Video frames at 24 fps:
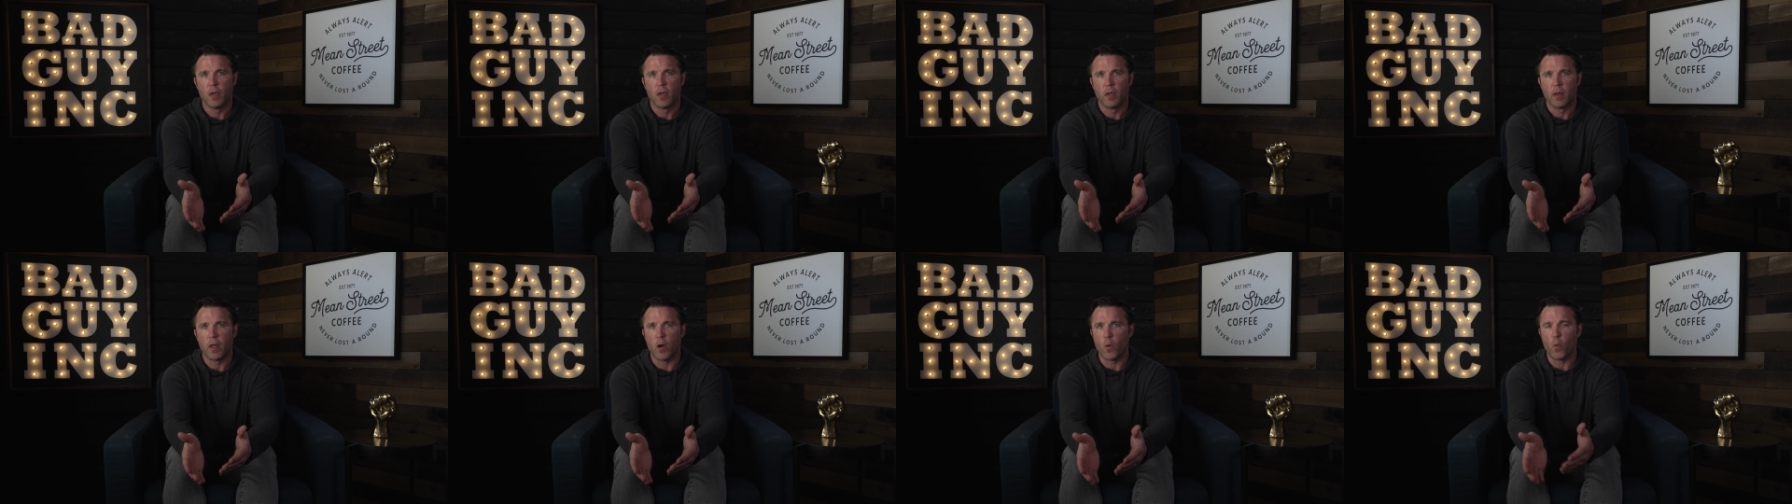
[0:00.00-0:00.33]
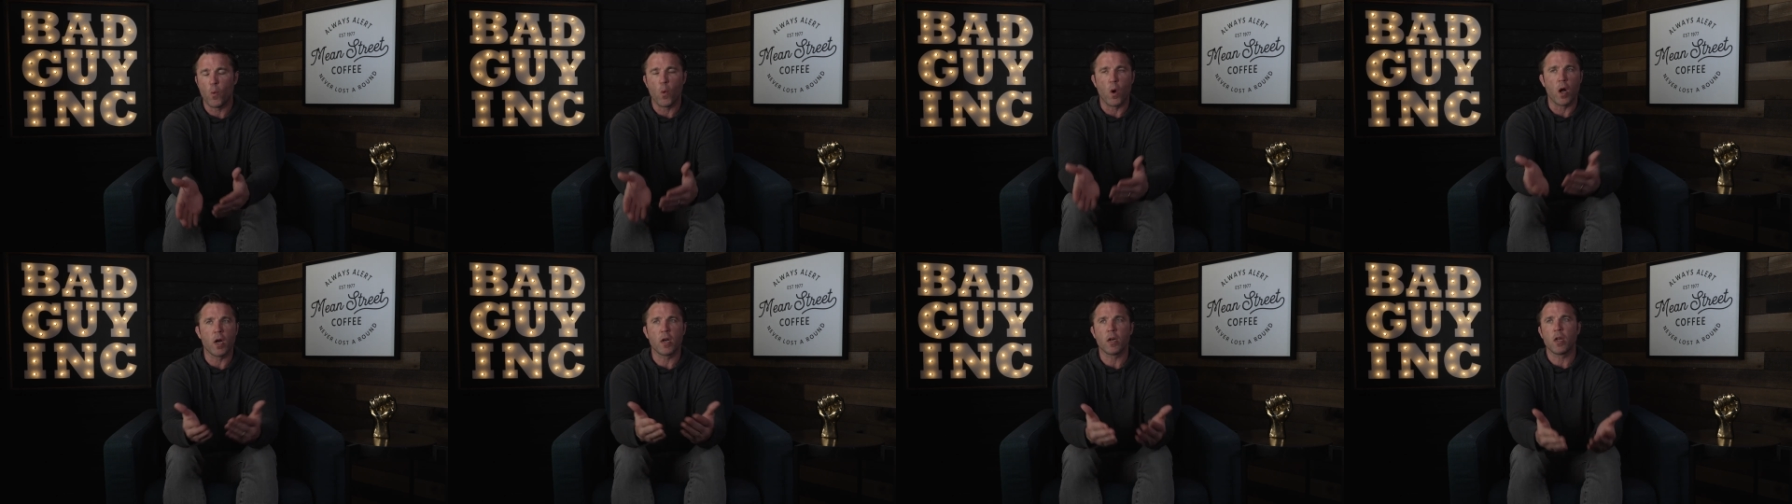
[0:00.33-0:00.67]
that
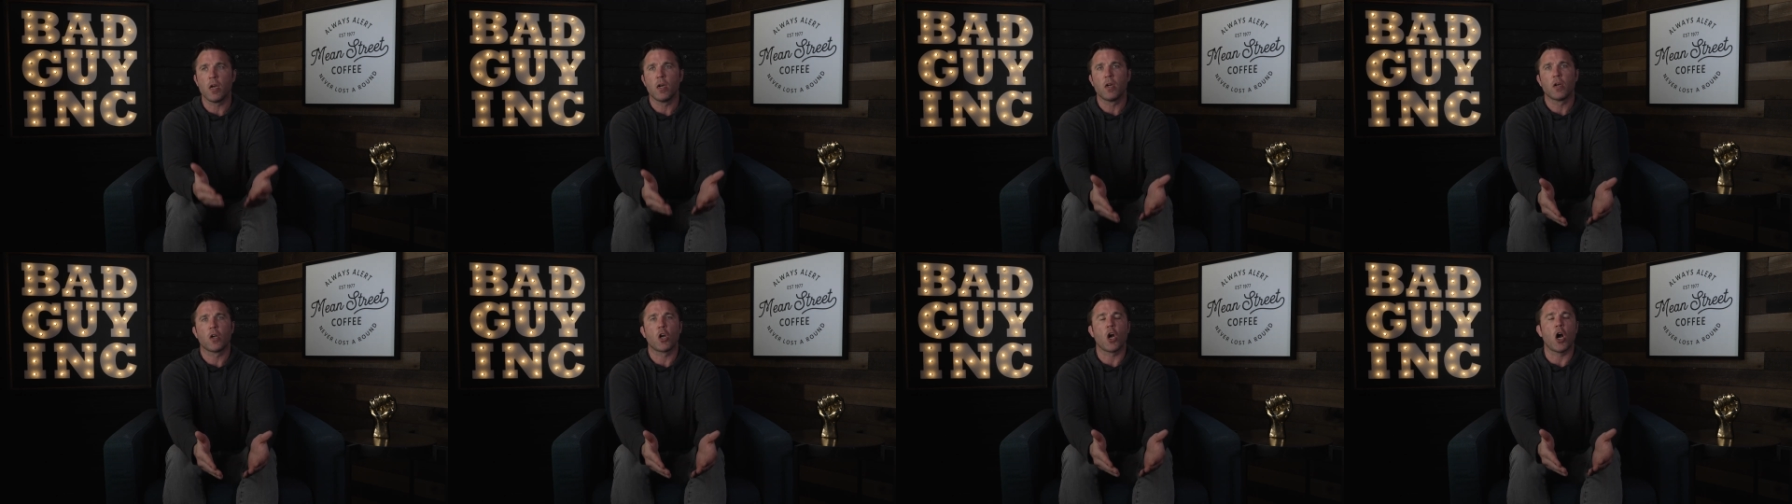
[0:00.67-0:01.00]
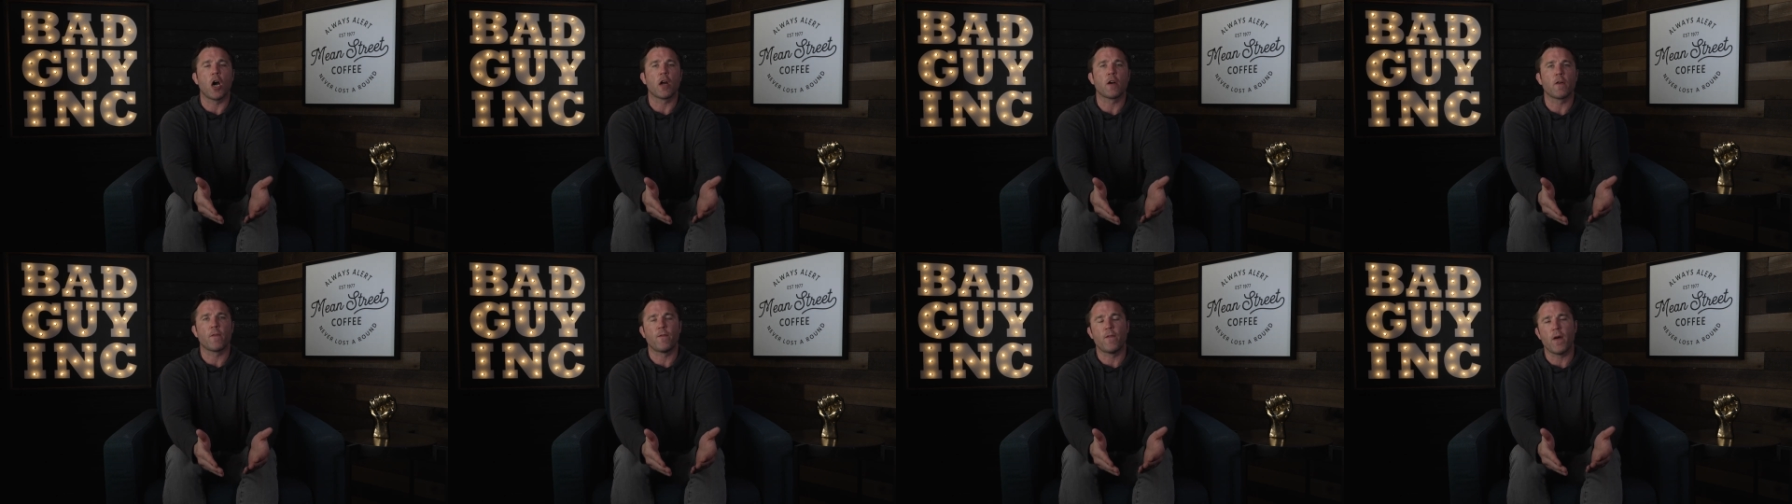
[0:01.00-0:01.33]
won
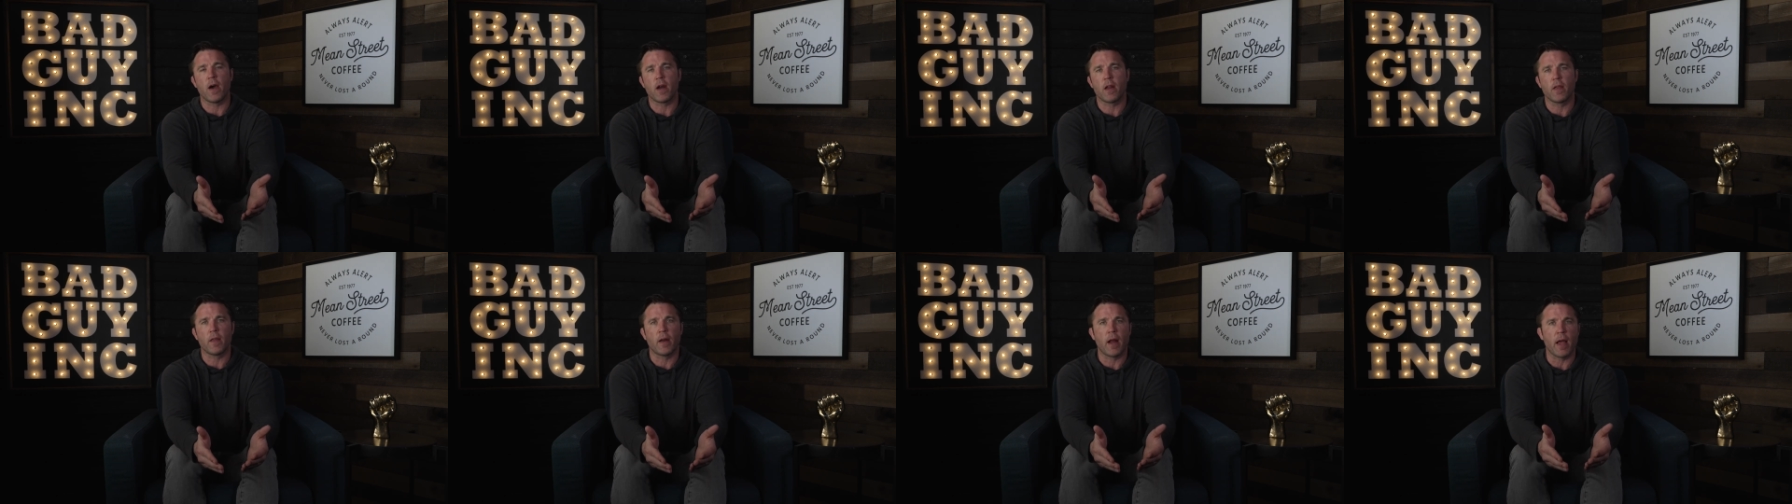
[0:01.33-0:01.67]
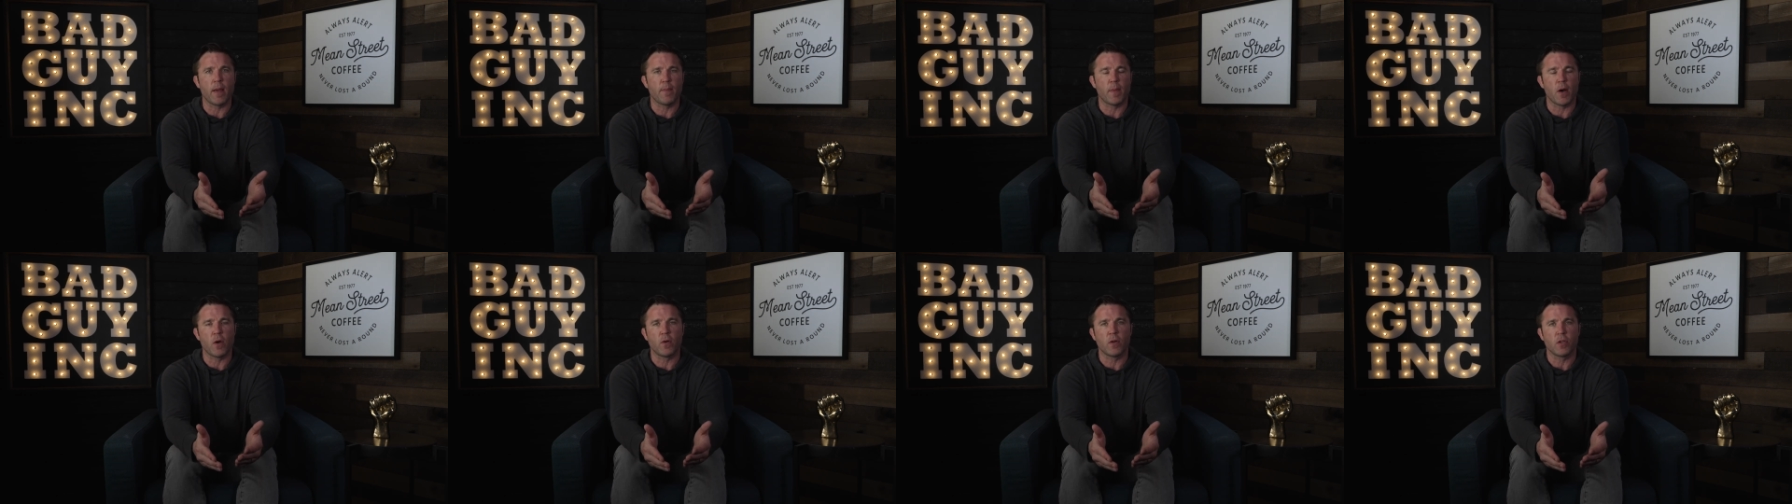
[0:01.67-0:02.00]
Conor Fight of the
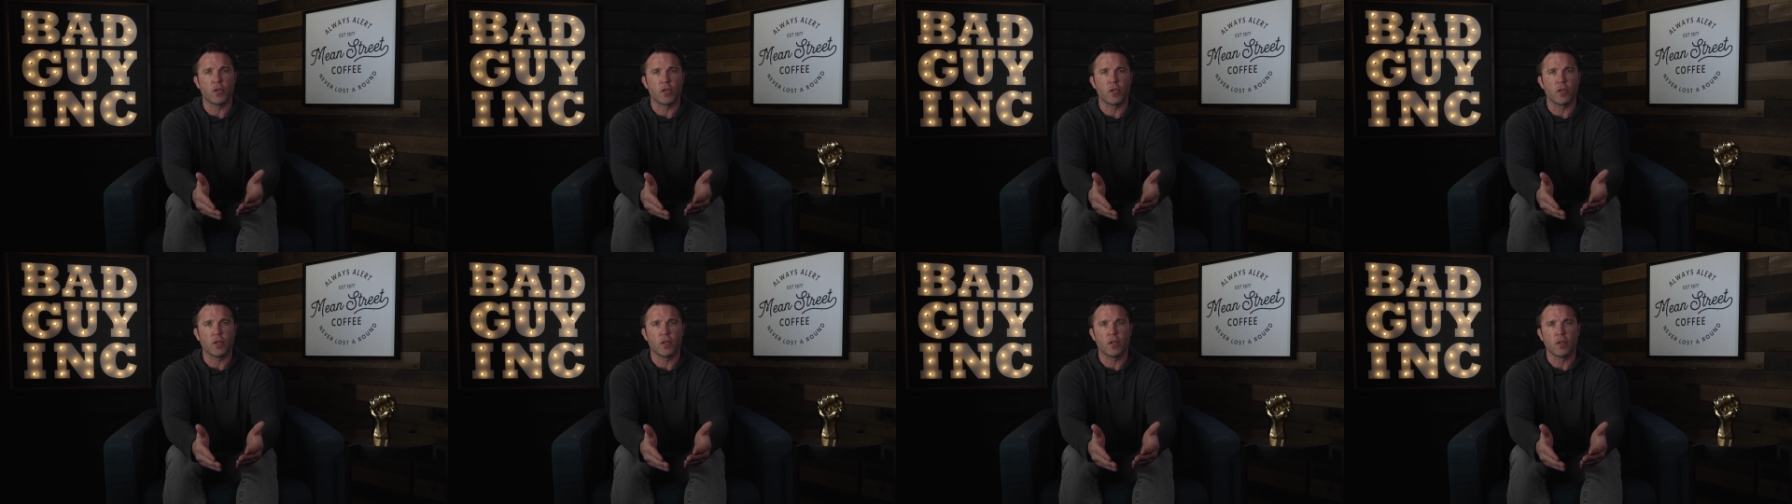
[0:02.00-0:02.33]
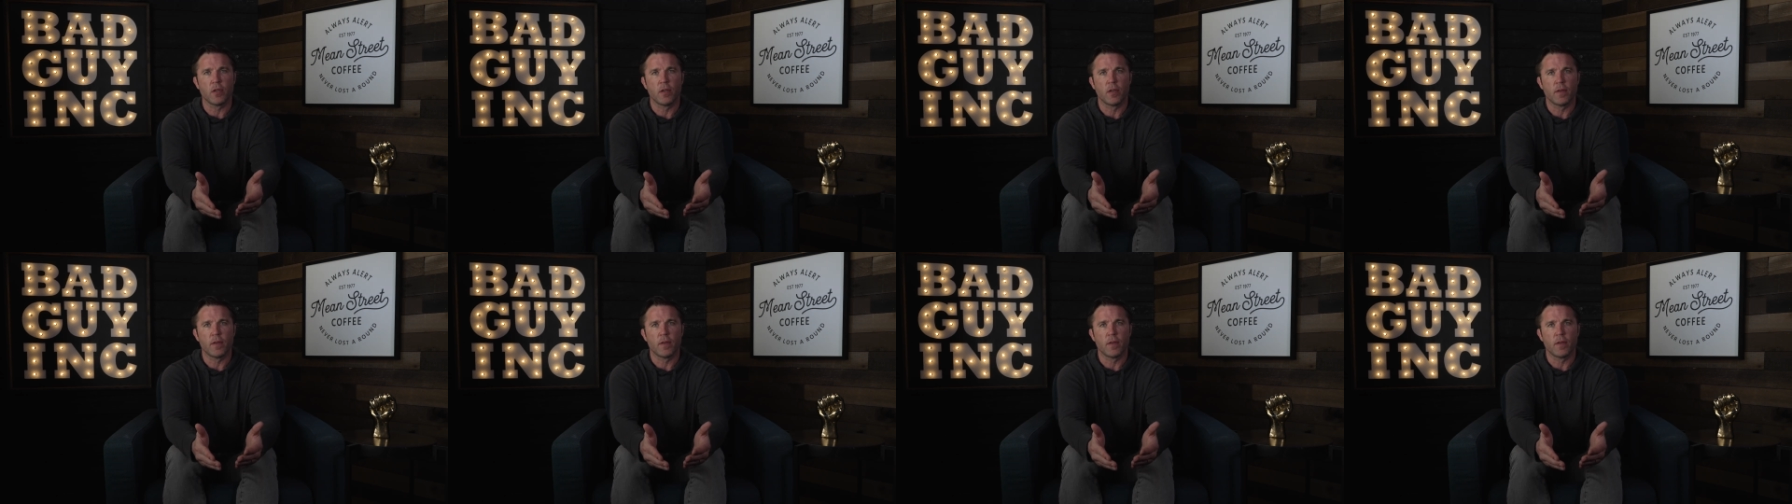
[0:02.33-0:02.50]
Night bonuses,